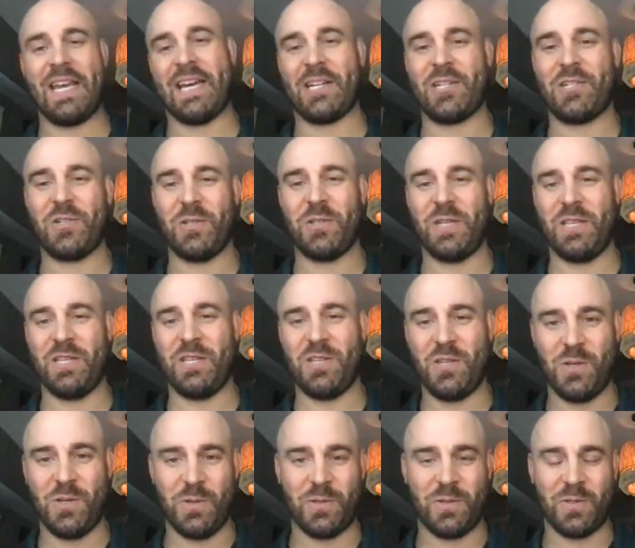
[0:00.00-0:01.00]
I actually
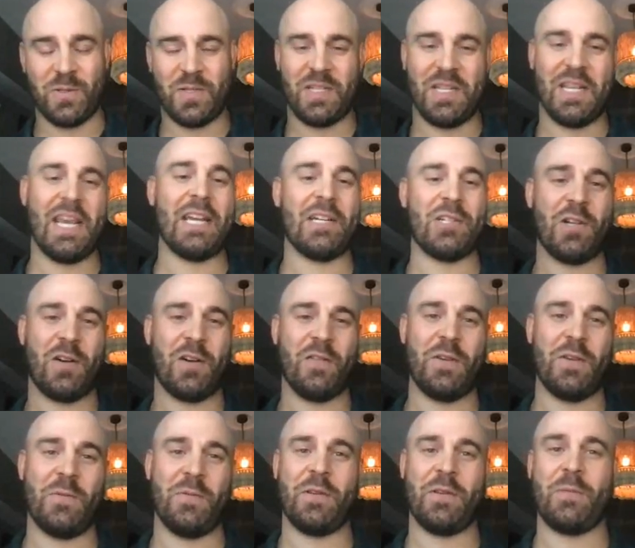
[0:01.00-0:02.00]
use
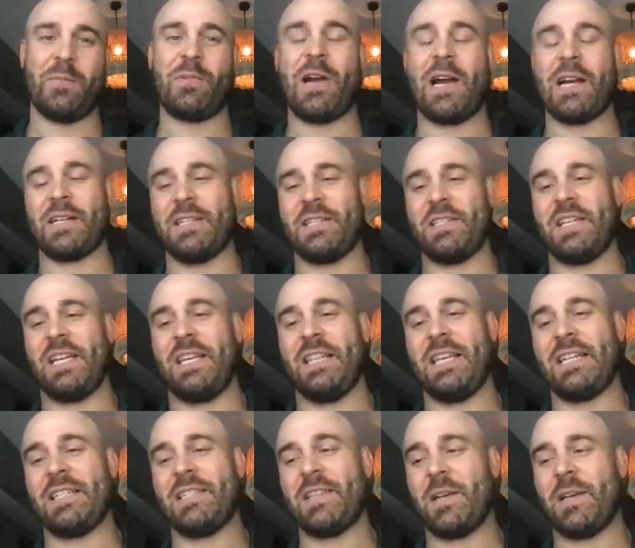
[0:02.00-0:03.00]
HRV within practice?
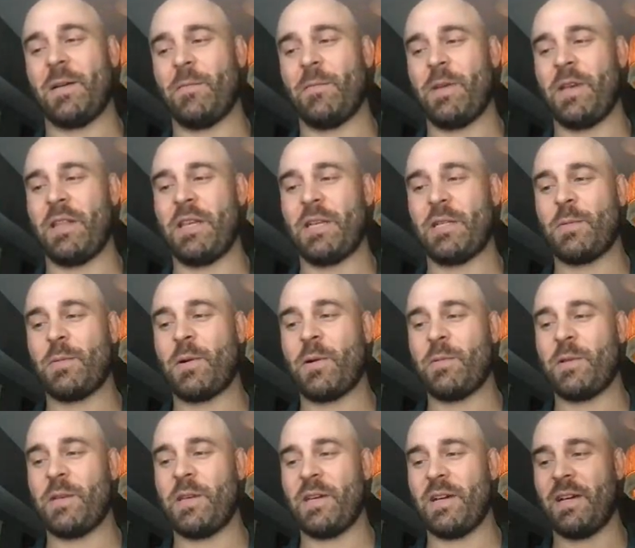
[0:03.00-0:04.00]
And that's
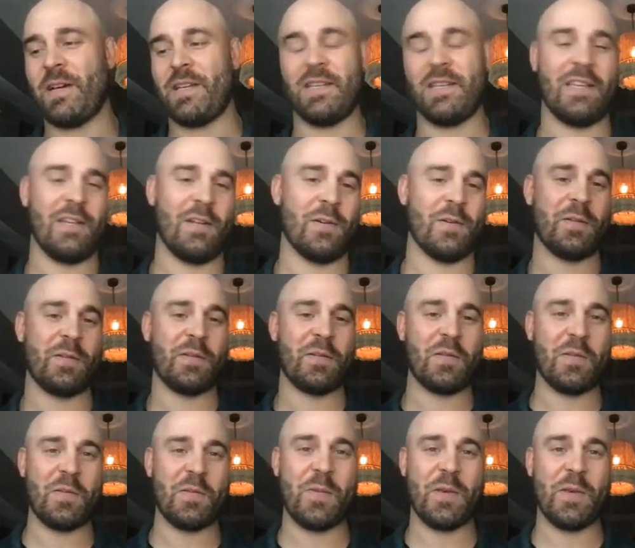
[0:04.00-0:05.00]
probably the $1
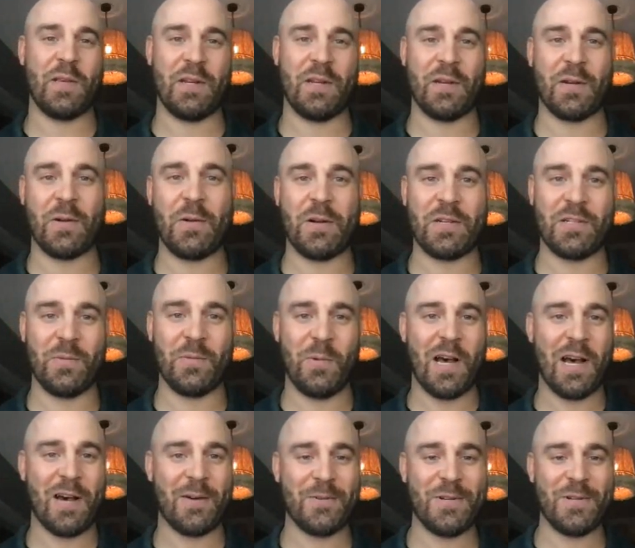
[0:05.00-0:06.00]
million question.
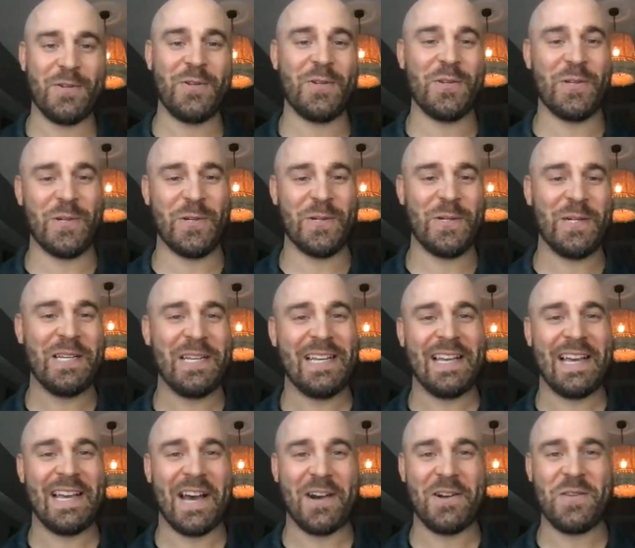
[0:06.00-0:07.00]
Well, how do you
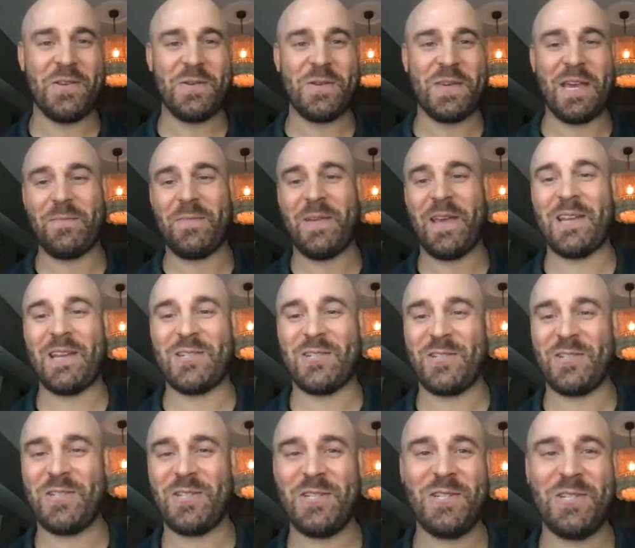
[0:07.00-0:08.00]
get
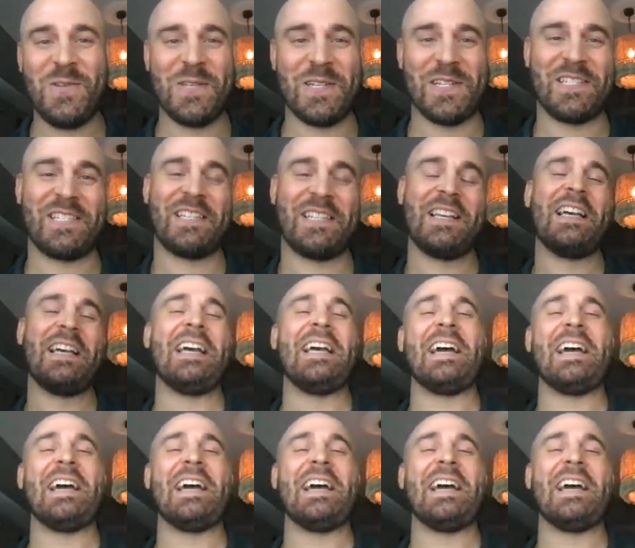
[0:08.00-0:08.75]
patients to do this?